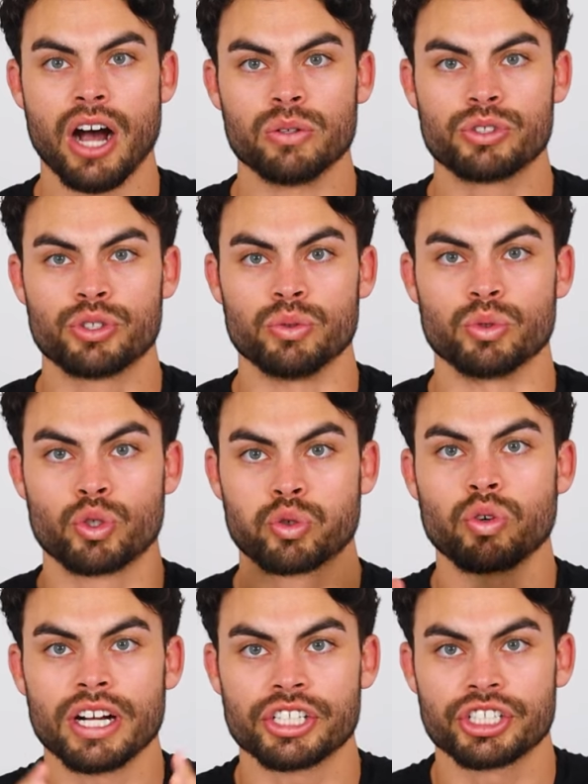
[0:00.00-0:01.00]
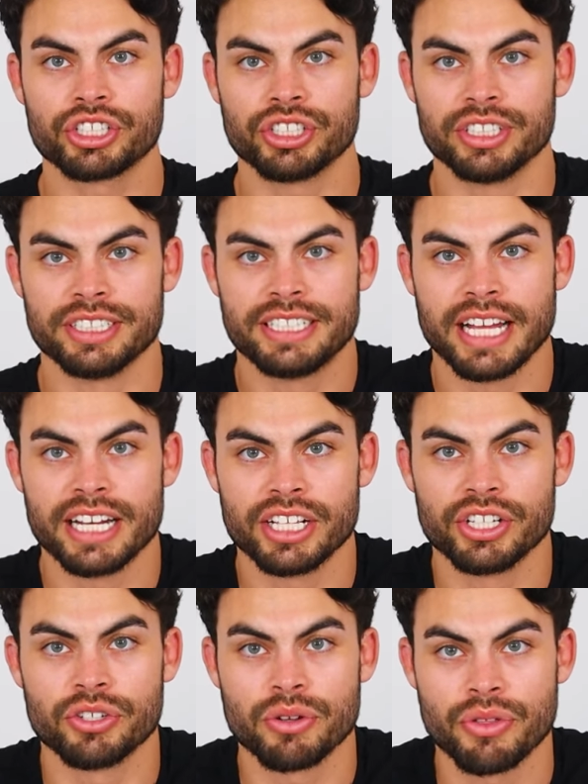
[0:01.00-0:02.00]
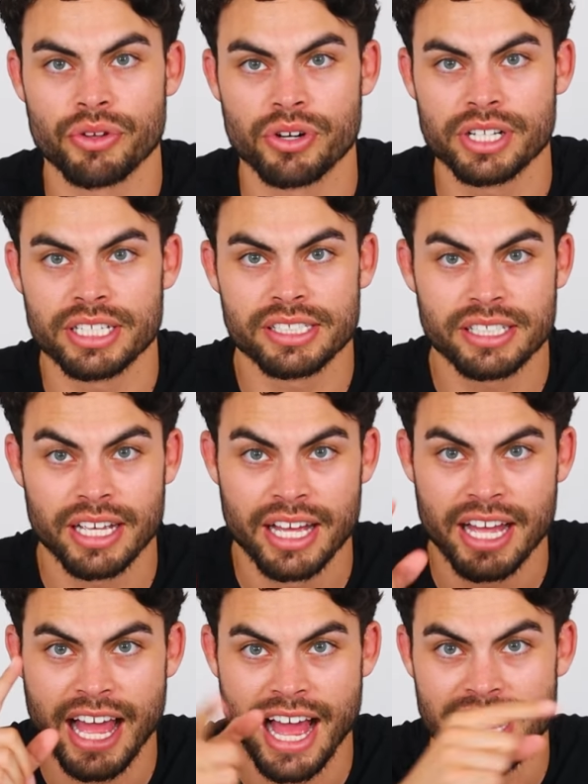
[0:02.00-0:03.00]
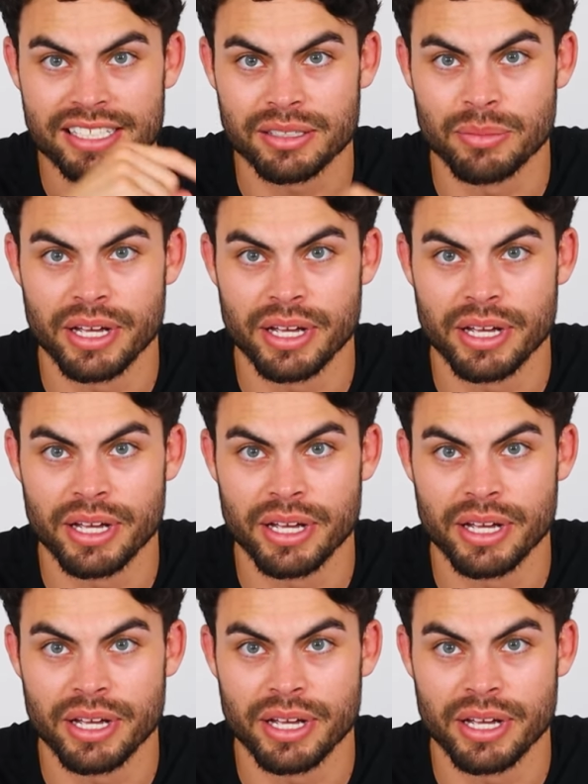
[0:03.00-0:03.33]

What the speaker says: how to crush dating in your 30s as a